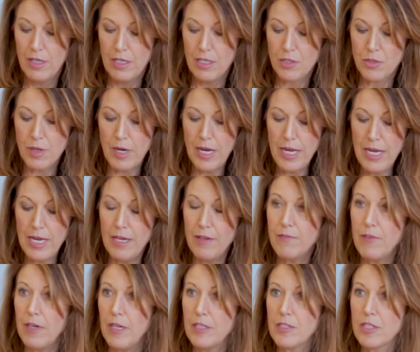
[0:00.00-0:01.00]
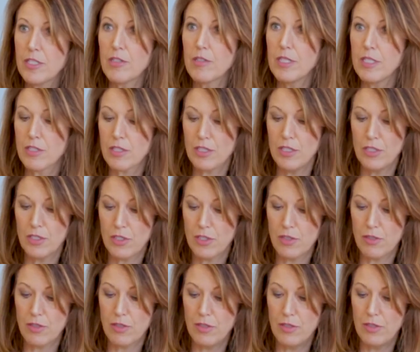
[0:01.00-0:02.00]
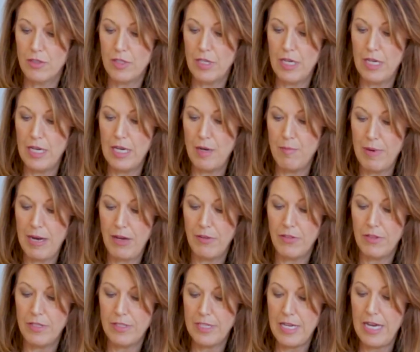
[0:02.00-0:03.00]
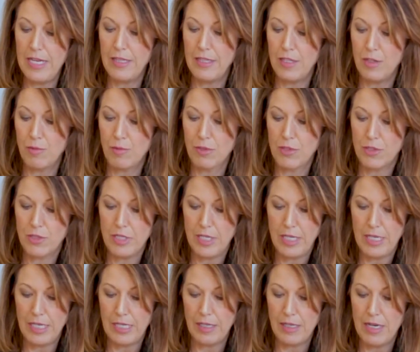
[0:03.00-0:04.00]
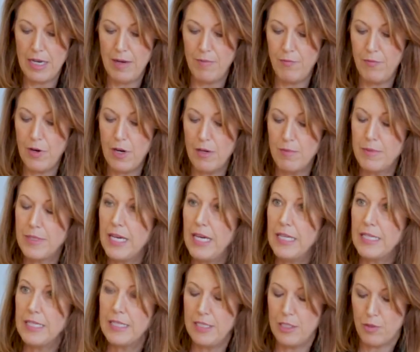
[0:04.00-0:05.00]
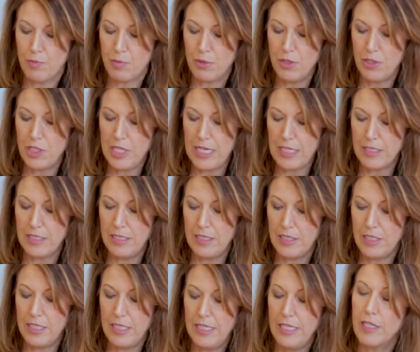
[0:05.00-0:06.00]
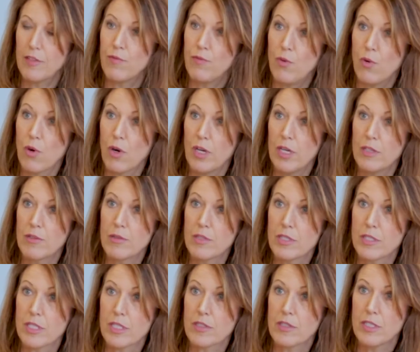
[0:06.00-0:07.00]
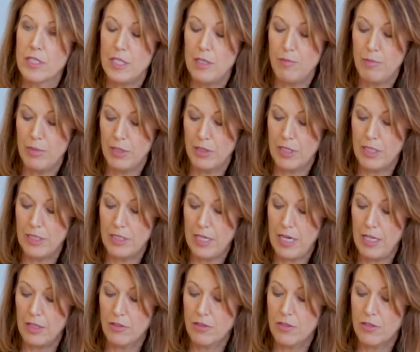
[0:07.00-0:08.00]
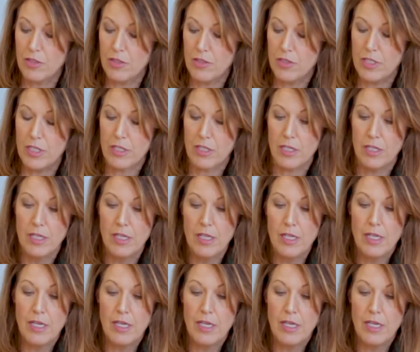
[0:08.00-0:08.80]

So I have serious concerns about the debt that we're seeing. Farm debt is projected to hit $416 billion this year.